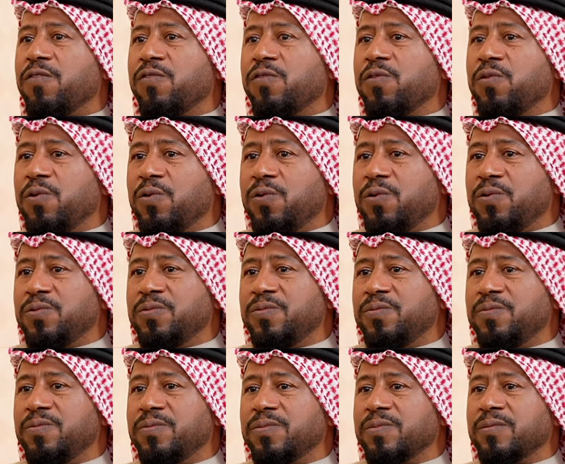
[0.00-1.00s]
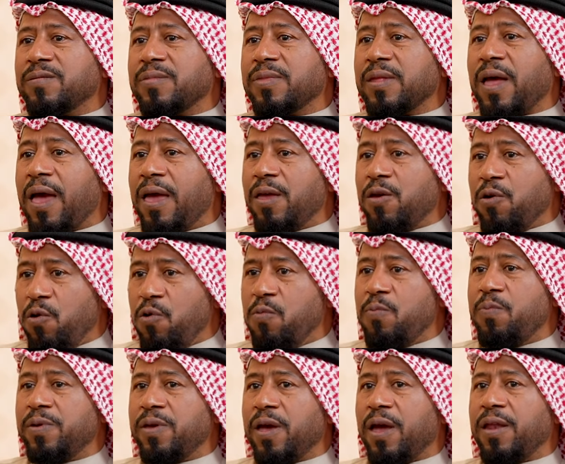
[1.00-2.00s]
So I
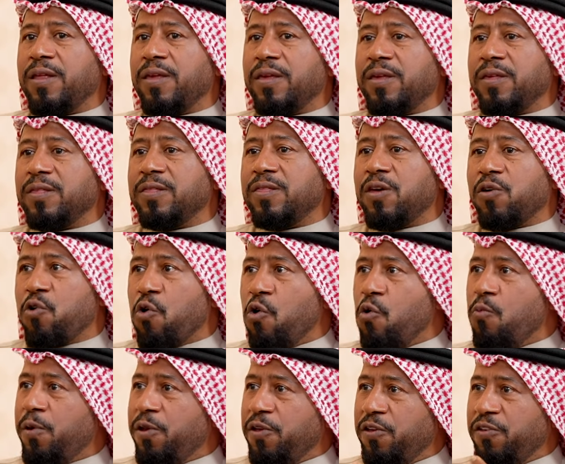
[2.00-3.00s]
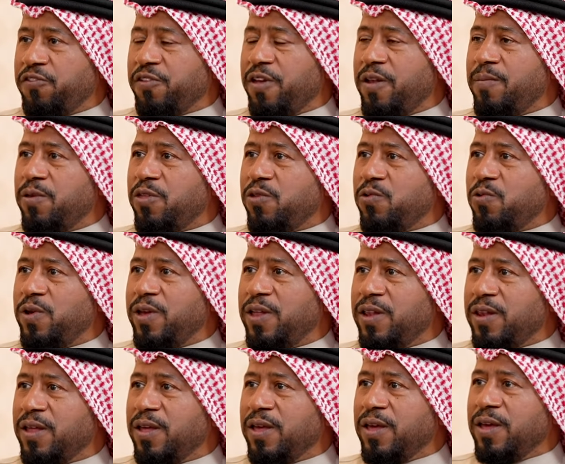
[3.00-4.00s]
hope, yani, the cooperation between,